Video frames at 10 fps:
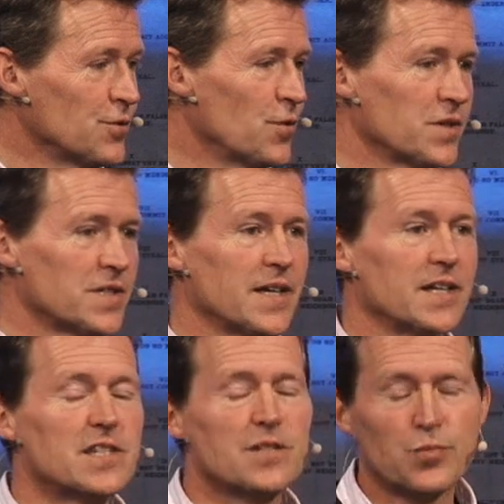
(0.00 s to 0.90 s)
you want to
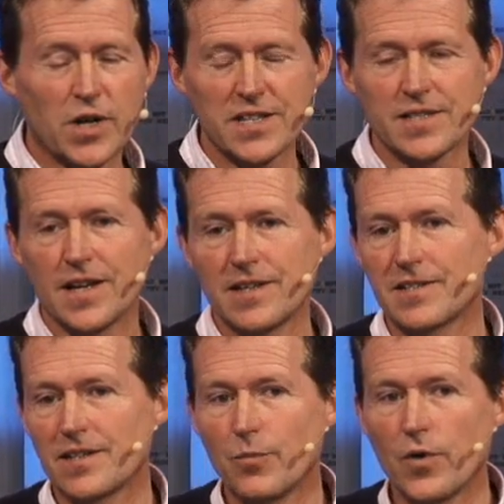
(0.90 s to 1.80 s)
express that in
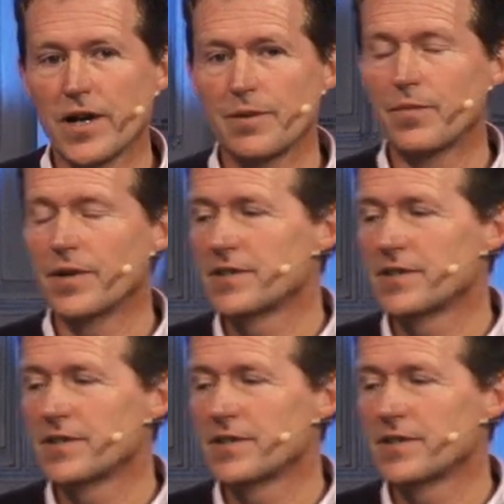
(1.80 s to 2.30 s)
some way,